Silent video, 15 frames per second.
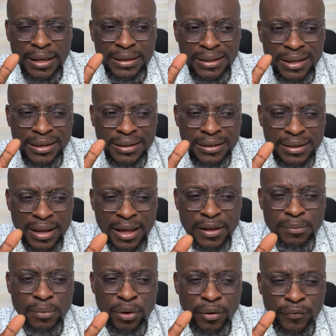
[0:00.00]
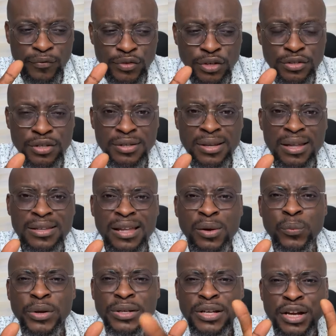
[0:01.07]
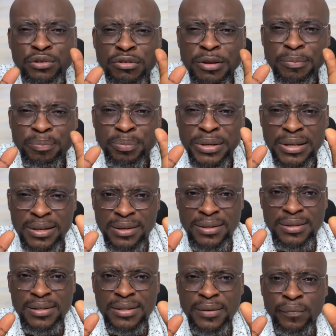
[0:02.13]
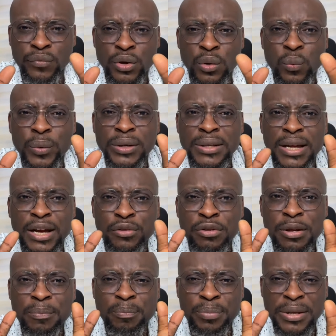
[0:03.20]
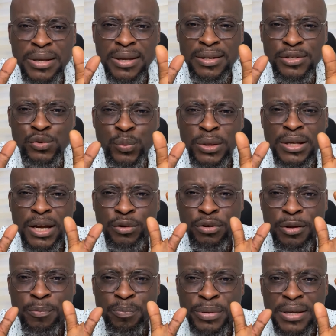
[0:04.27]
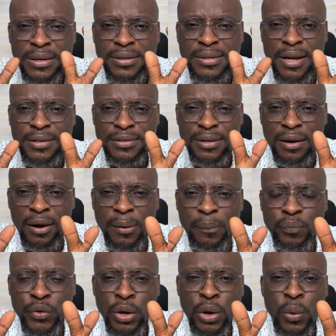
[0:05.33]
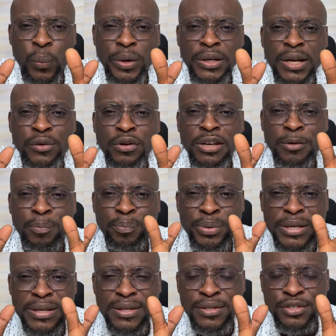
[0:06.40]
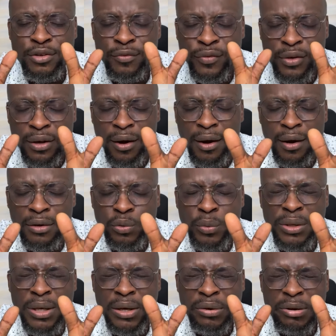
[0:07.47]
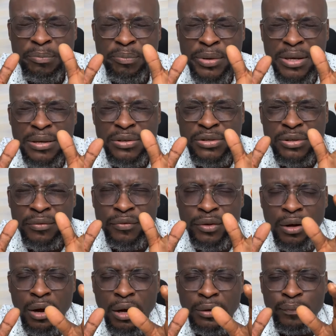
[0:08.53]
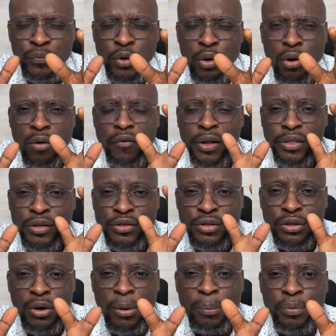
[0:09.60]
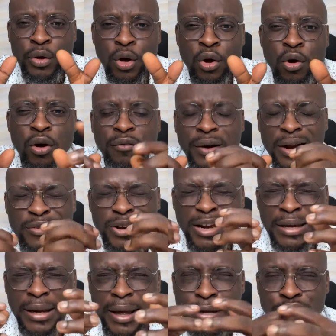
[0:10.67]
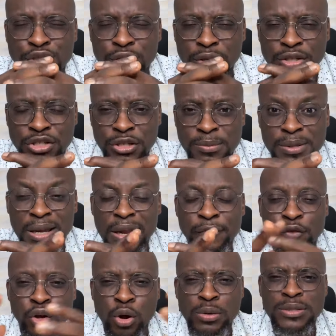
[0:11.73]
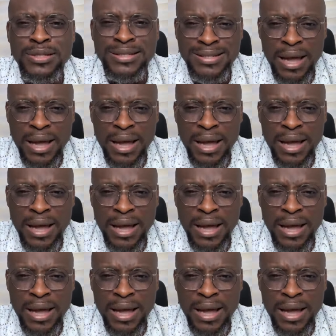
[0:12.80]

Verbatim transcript: in the name of Jesus. And we decree peace. We decree peace. We decree peace has come. We decree the peace of God. We decree peace of God over the storm, over relationships that have gone